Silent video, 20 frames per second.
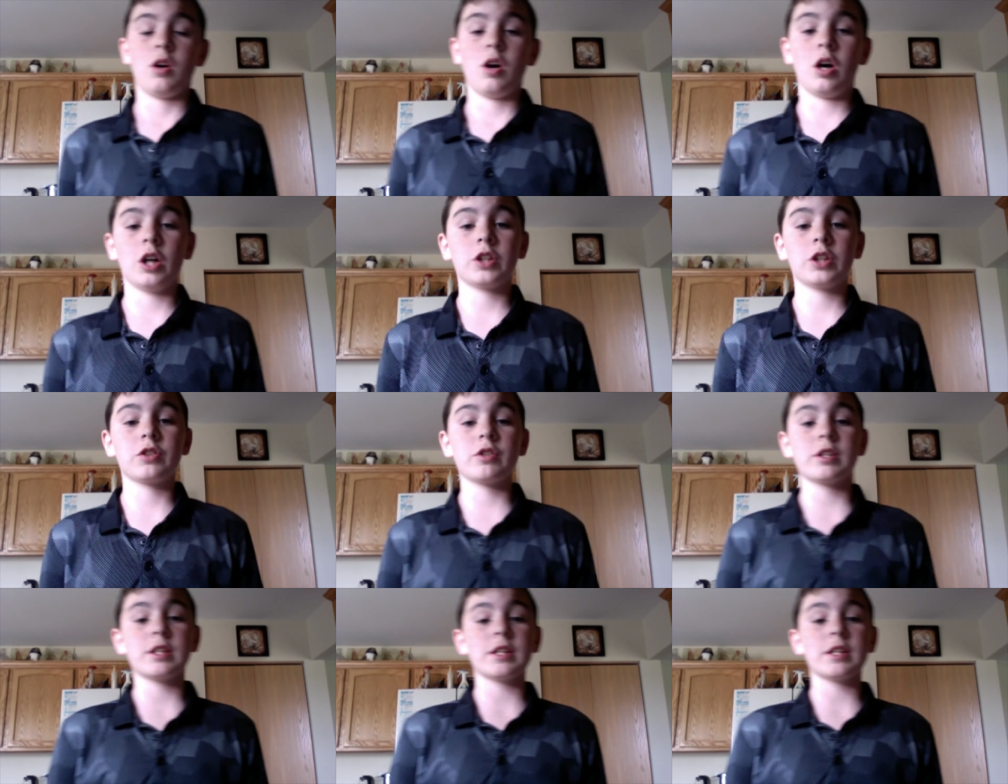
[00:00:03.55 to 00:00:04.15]
All
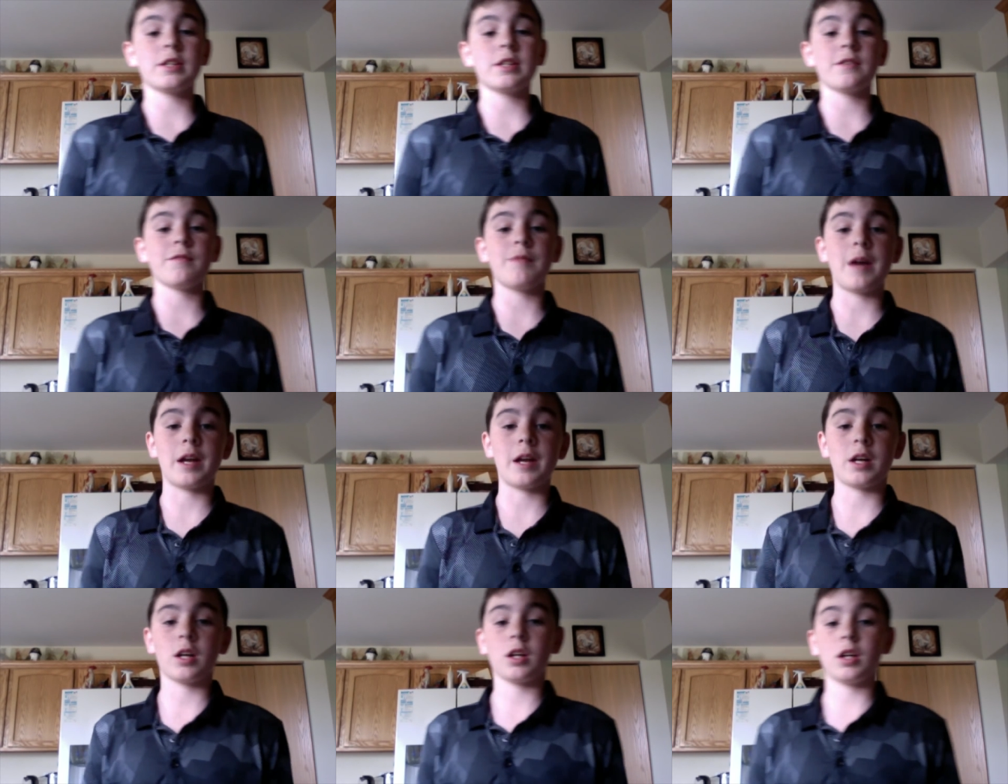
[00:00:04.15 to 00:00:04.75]
three states of
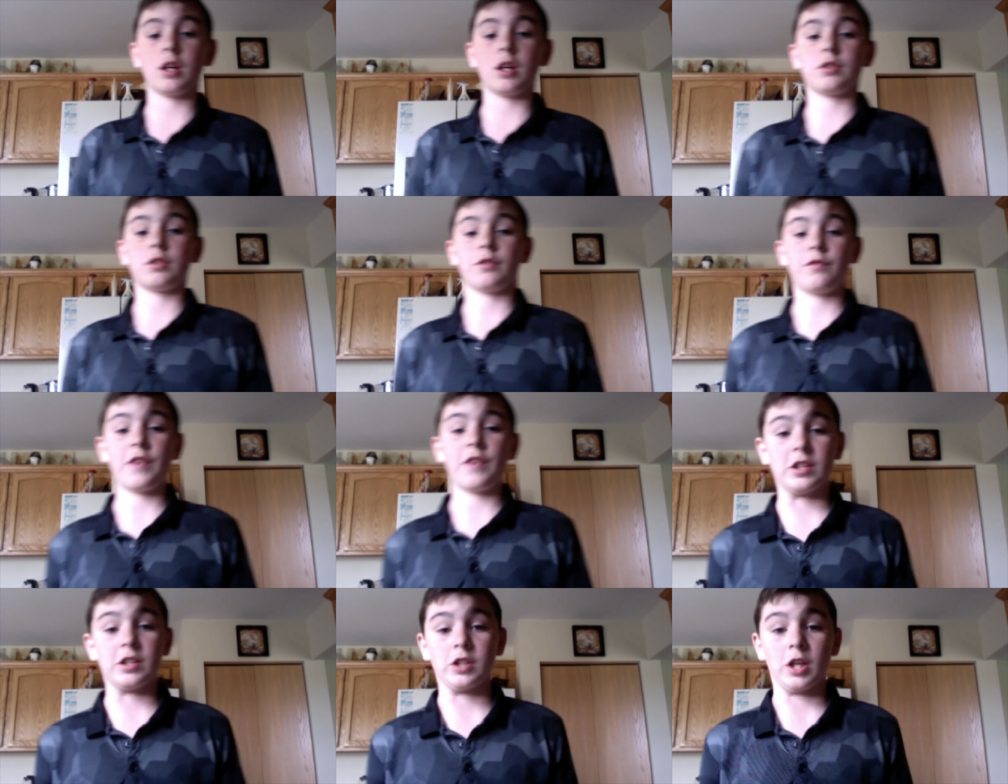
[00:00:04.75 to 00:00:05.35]
matter go through
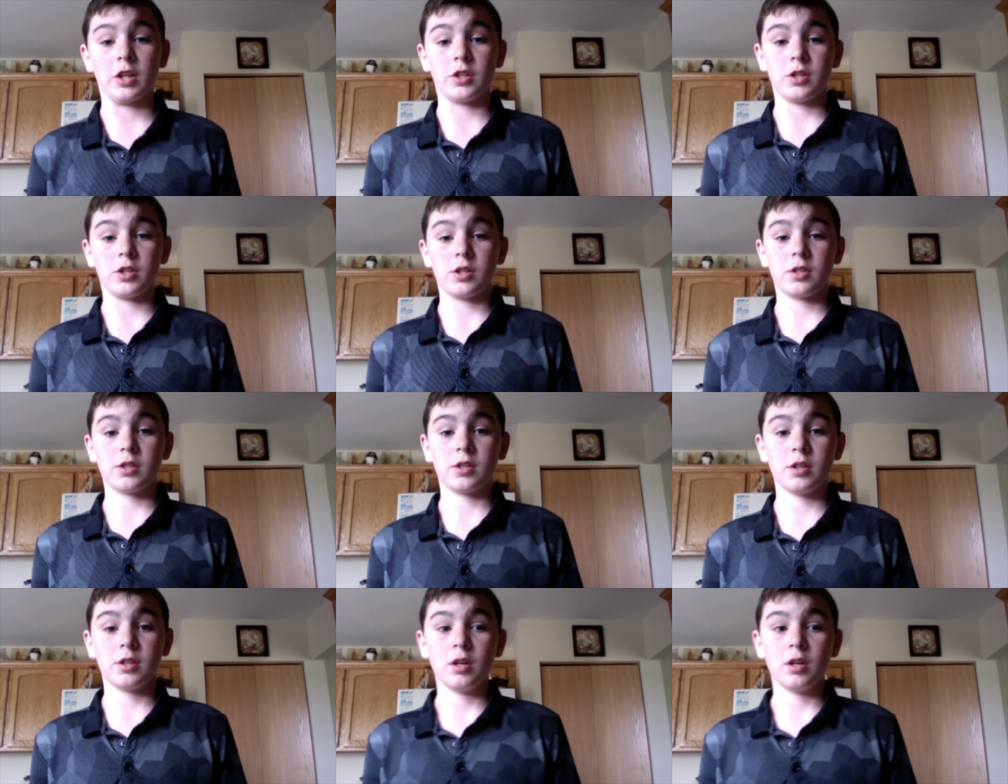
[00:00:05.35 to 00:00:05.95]
phase
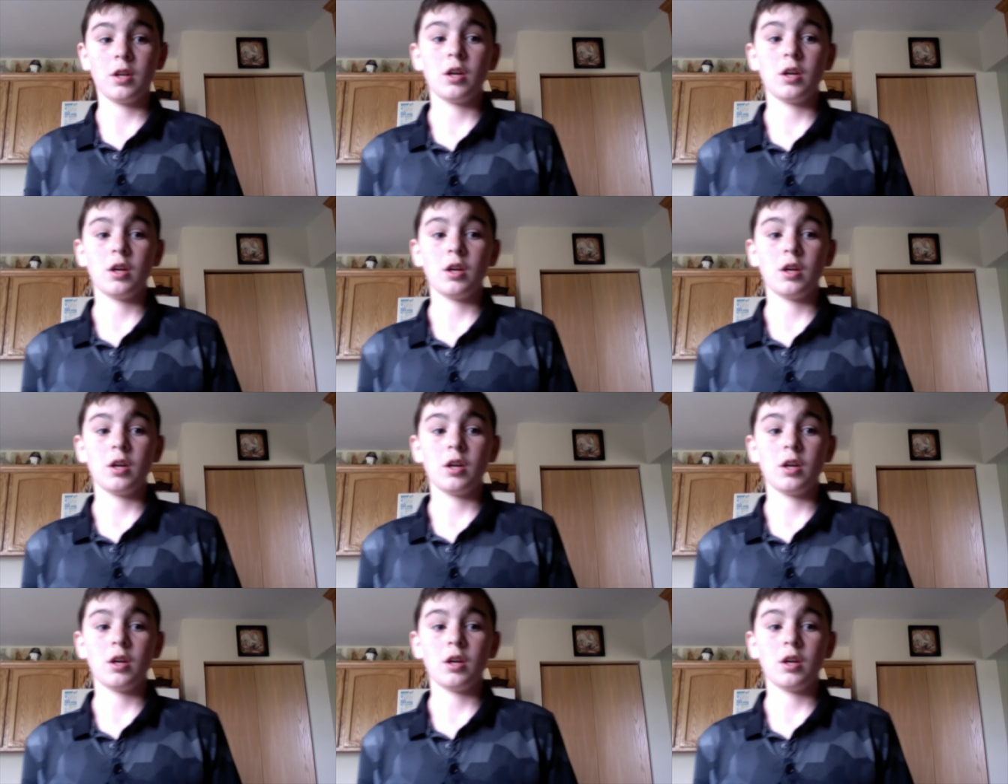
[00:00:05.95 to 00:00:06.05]
changes: